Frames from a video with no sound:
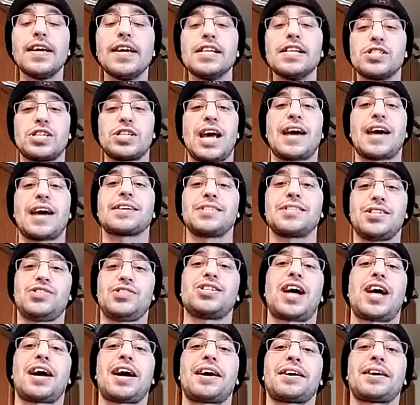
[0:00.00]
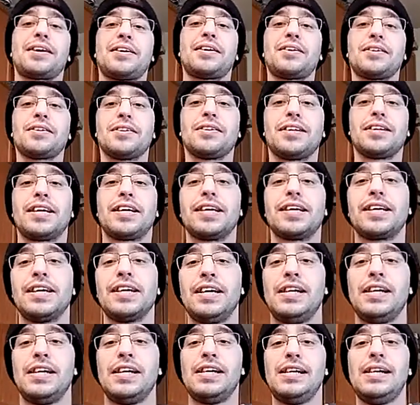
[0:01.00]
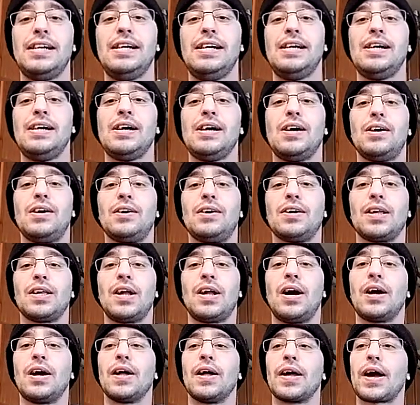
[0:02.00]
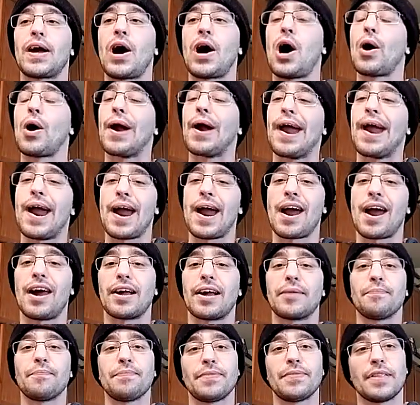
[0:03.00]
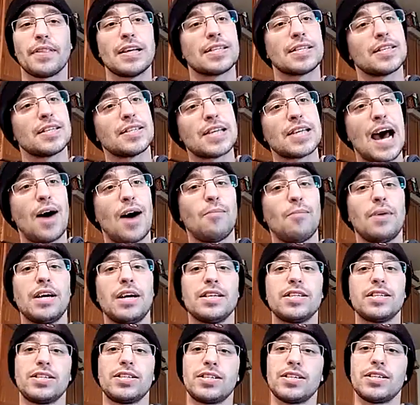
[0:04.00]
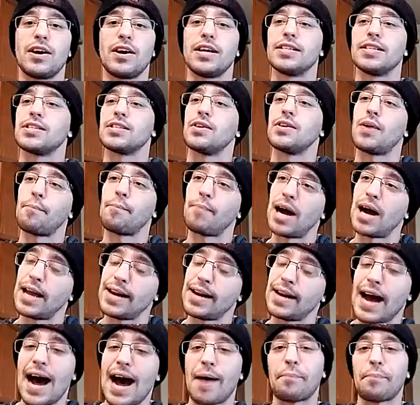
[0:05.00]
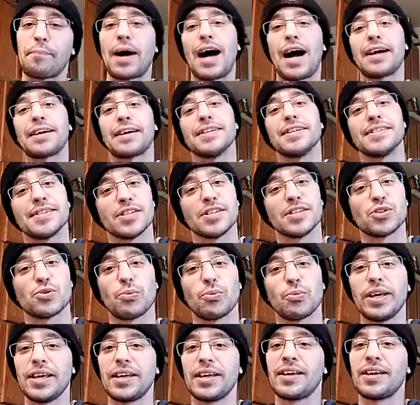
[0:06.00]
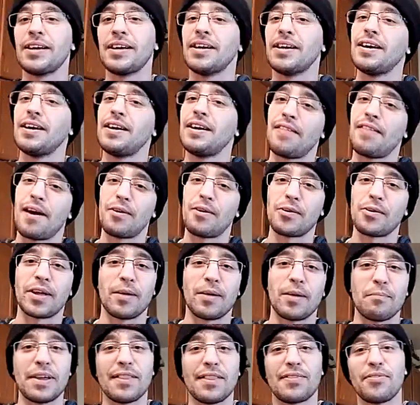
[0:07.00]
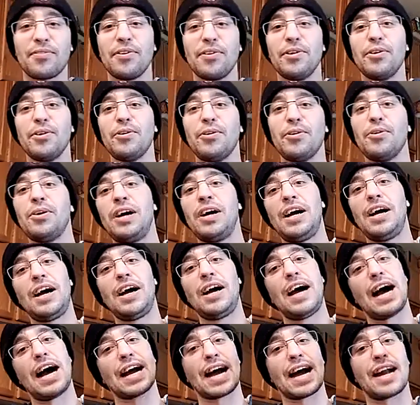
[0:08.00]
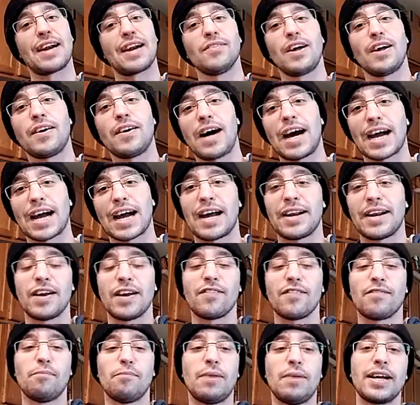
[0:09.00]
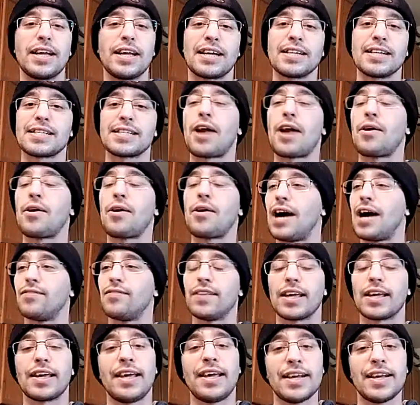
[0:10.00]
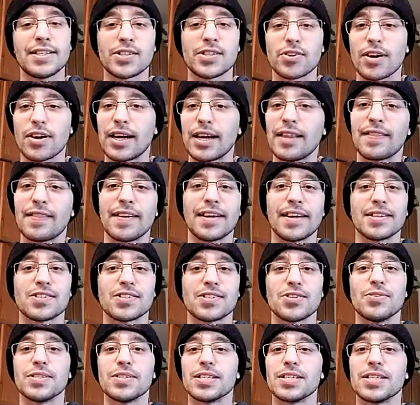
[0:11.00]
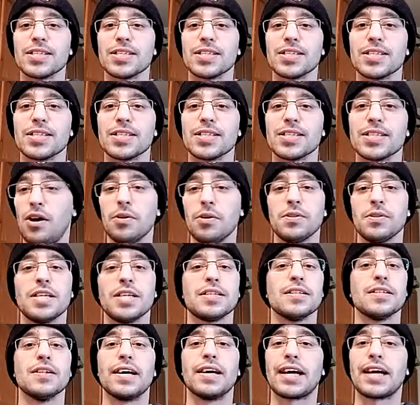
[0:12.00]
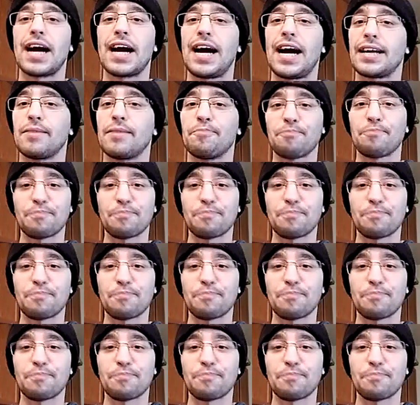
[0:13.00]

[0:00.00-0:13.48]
check to check, like, oh, okay, like this is how much. All right, so I'm buying Hot Pockets this week. That'll get me through. I got enough money because I don't have like kids or anything. So it's like, oh, that like I